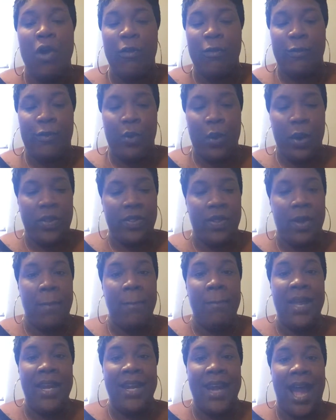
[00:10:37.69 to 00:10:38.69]
for the
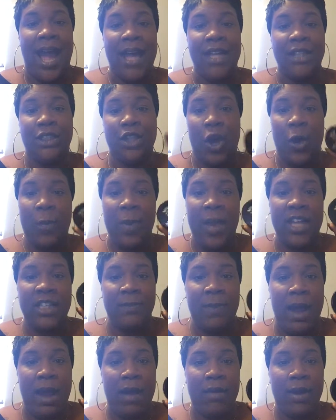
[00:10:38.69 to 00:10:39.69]
Midnight Topaz
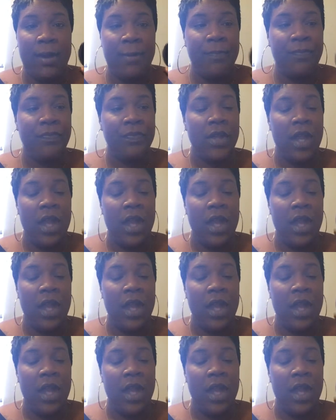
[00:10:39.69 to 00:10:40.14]
Powder.